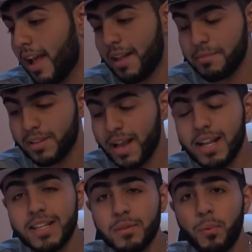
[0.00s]
I'm kind
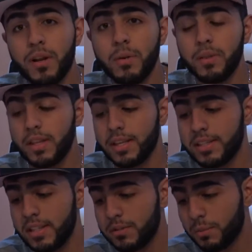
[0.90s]
of disappointed with these.
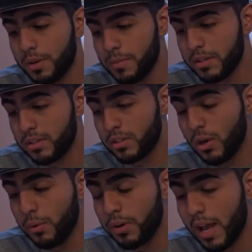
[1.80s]
These would have been
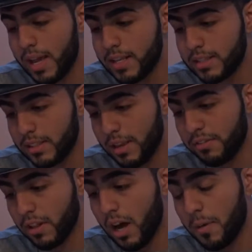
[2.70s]
so nice
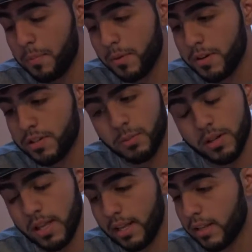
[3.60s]
if the uppers were
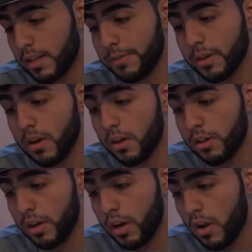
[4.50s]
like a different
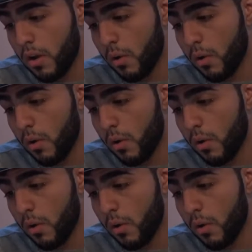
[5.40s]
color